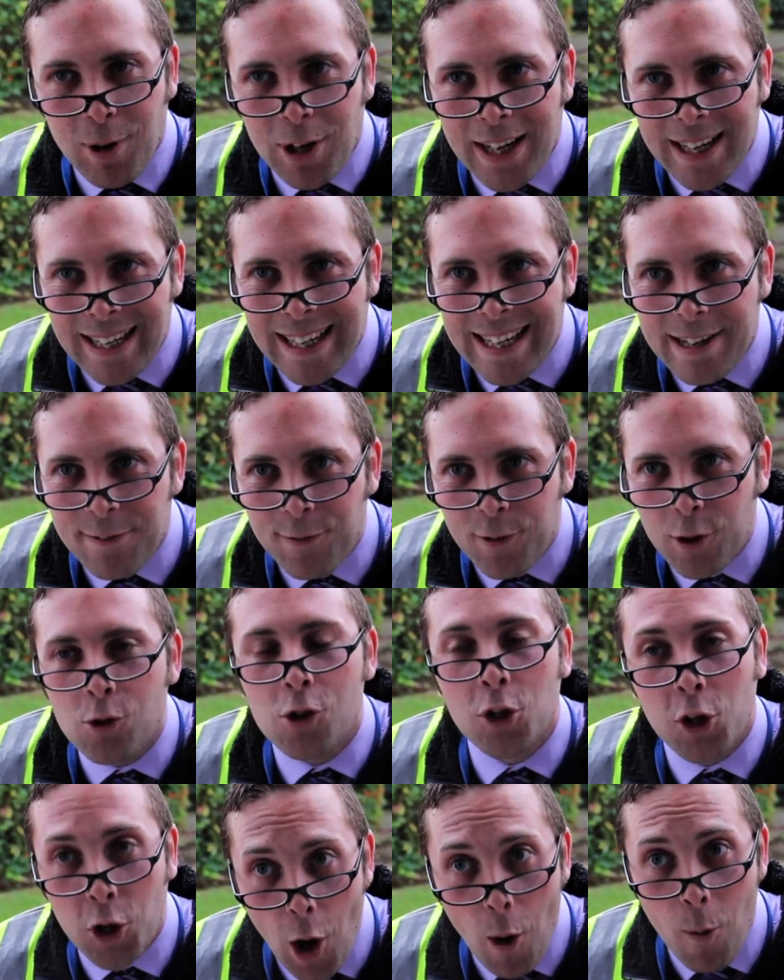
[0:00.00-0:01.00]
going to leave you
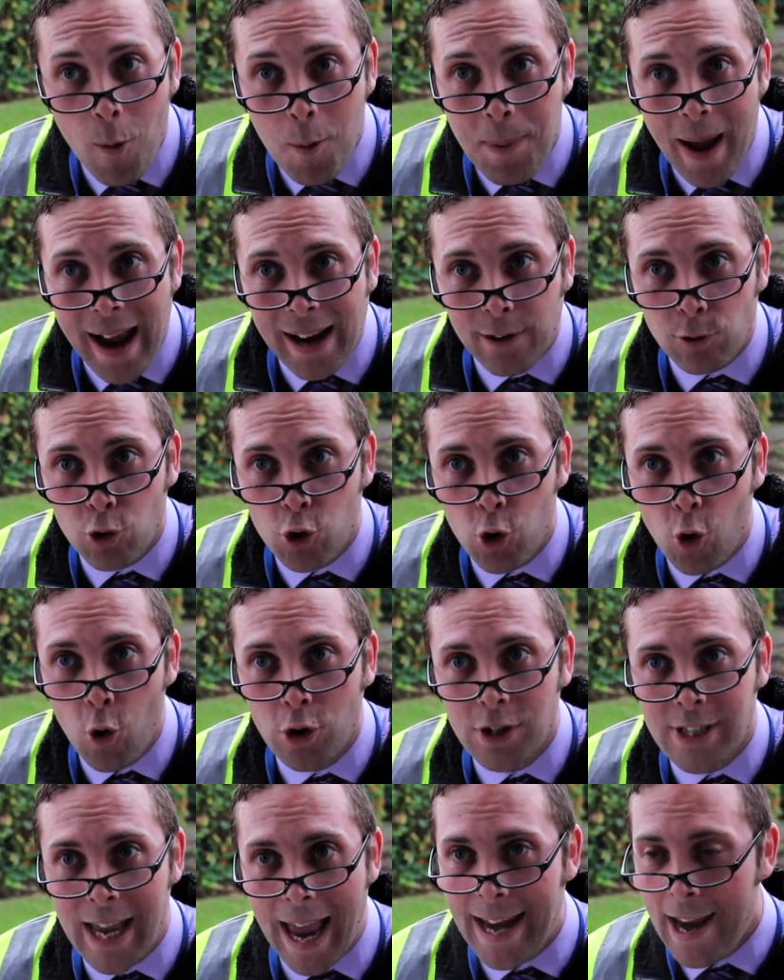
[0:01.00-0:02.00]
to go about
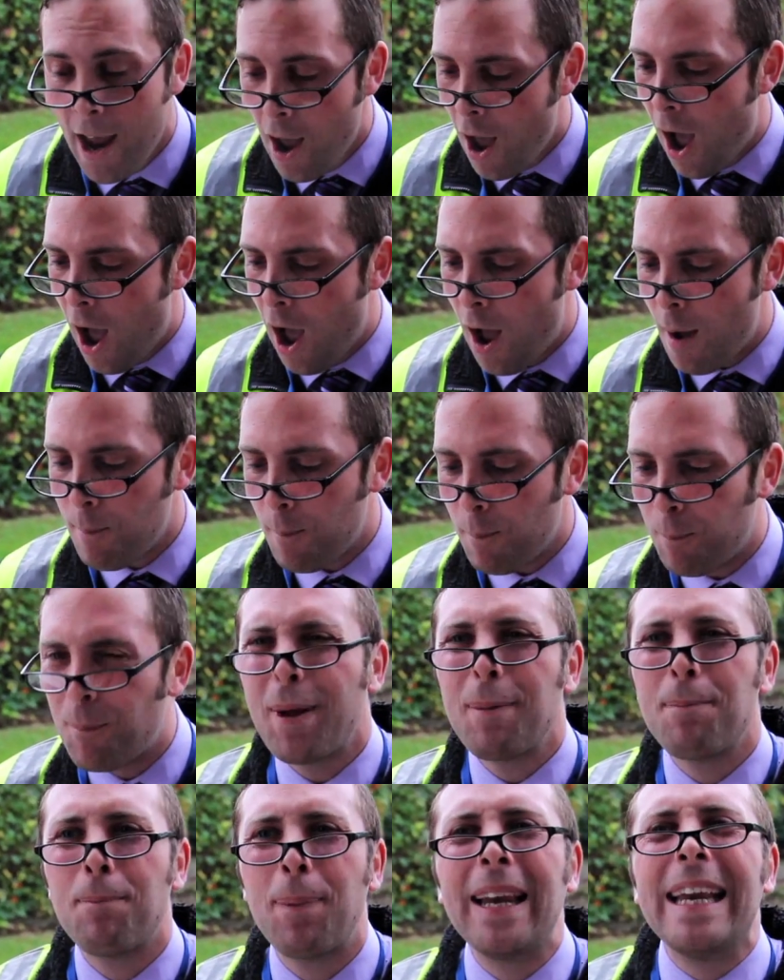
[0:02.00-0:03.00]
your day,
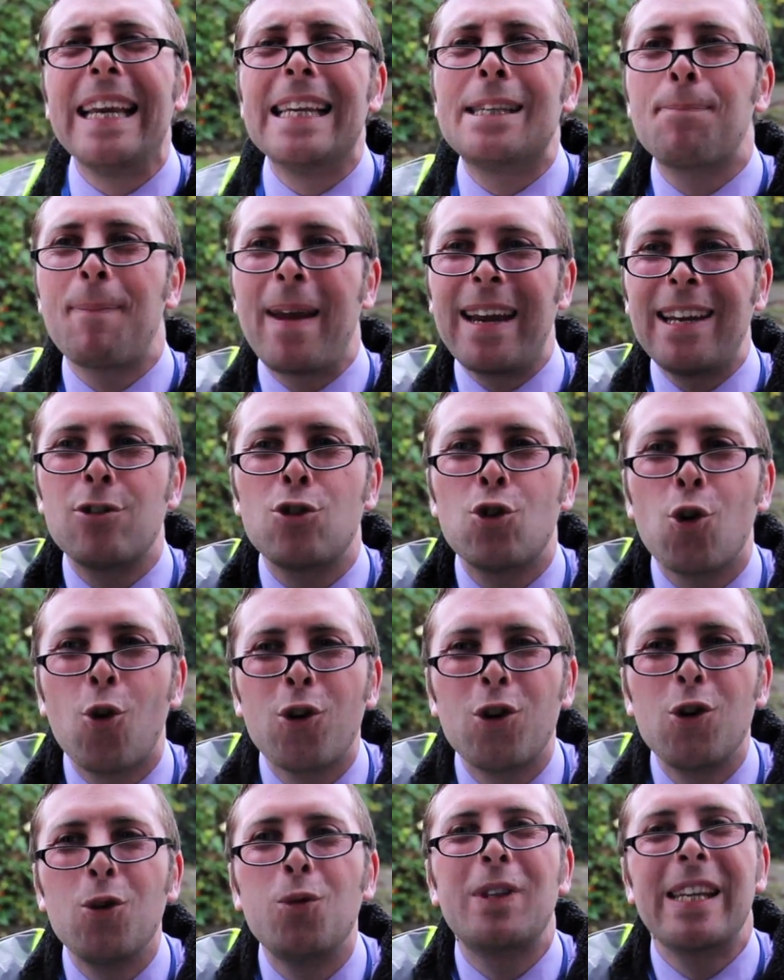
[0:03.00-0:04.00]
but please make sure
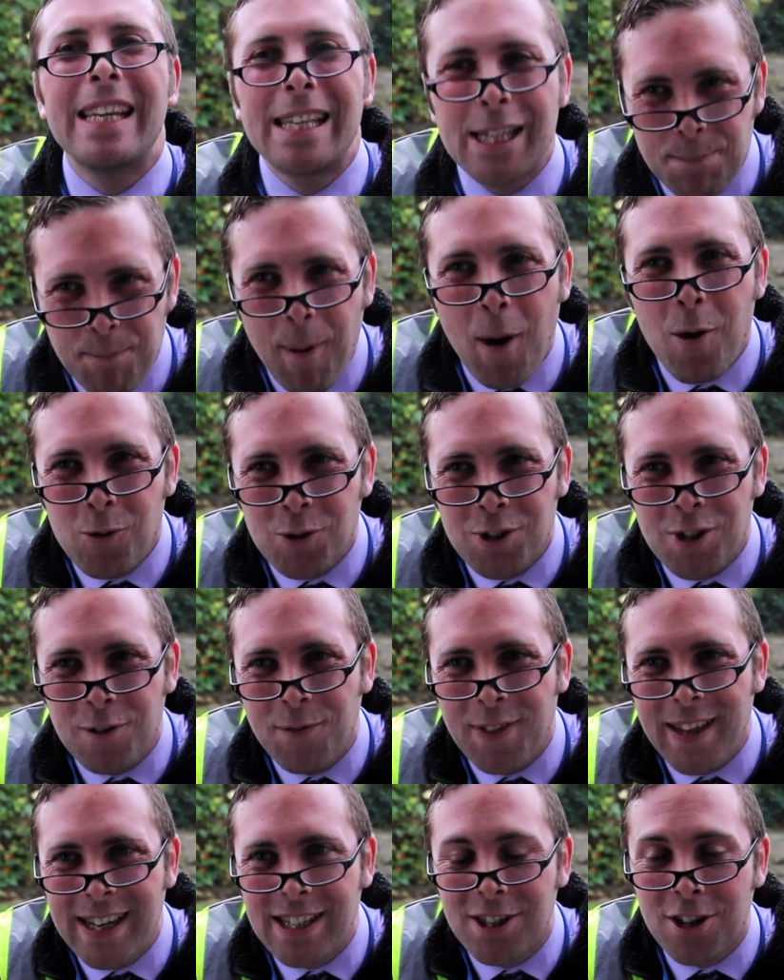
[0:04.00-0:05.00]
you dispose
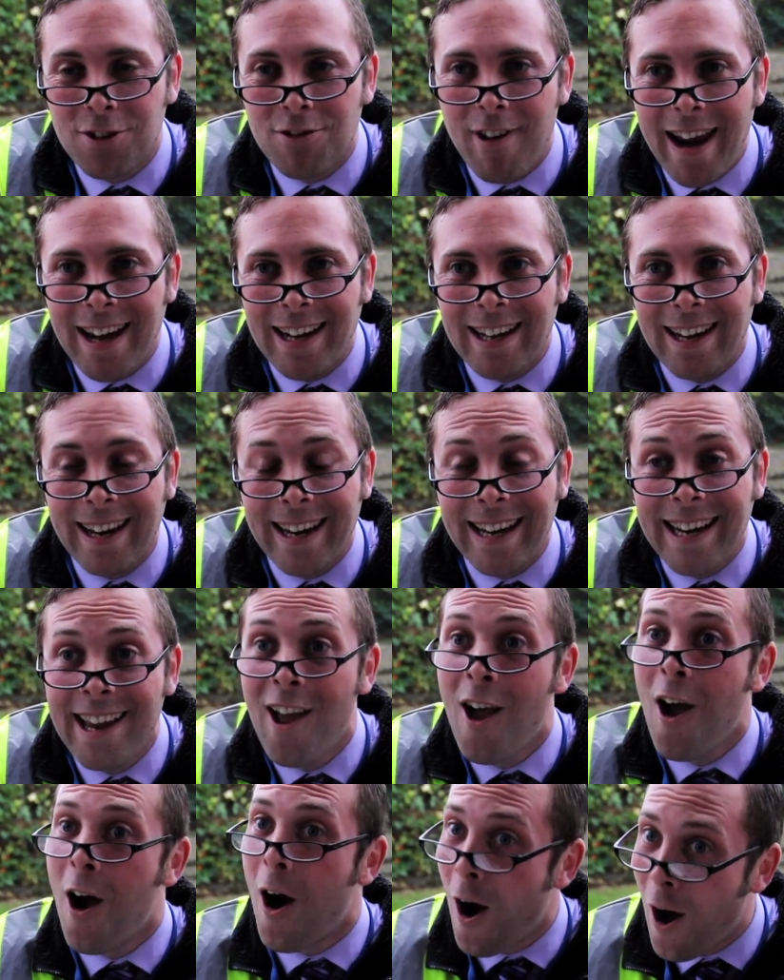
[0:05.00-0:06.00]
of this correctly.
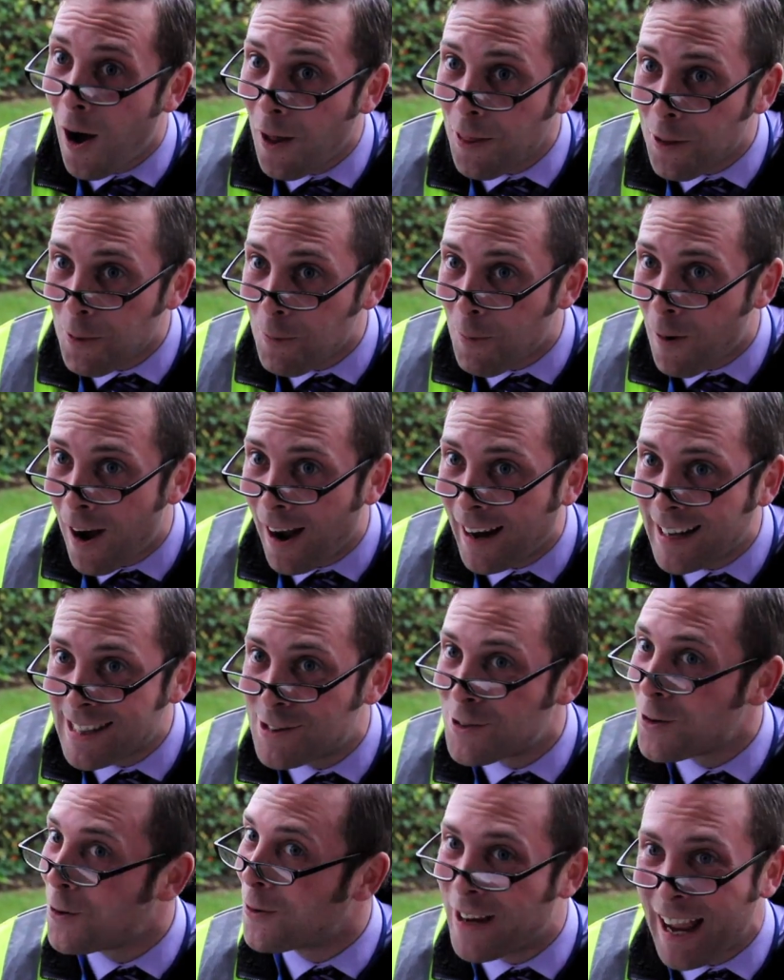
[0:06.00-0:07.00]

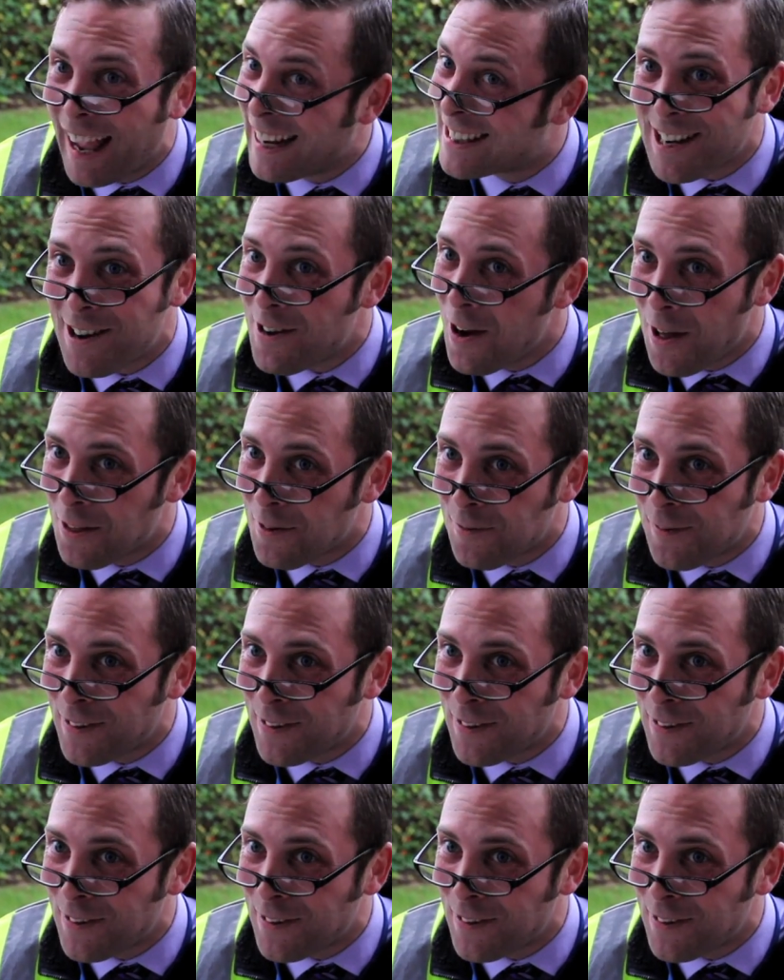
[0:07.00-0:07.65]
Otherwise, you'll get another